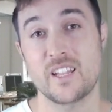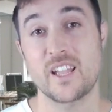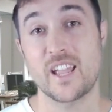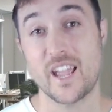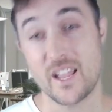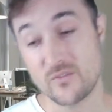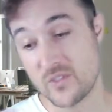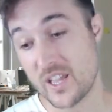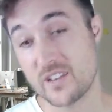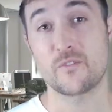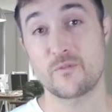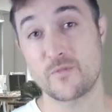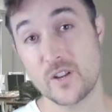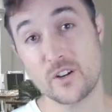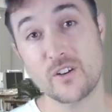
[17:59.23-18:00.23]
And then
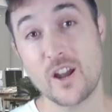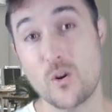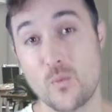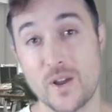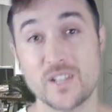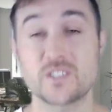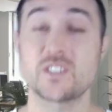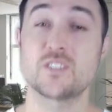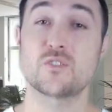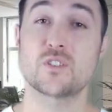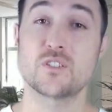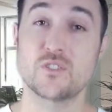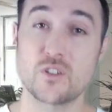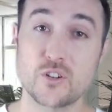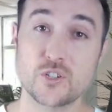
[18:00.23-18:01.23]
figure out ways that you can
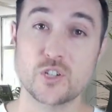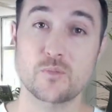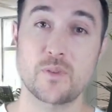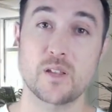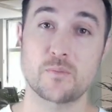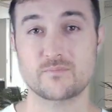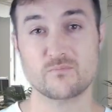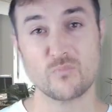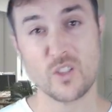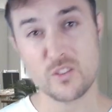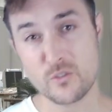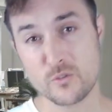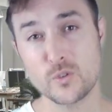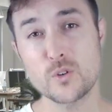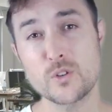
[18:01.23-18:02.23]
nurture people
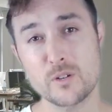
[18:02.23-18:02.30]
through your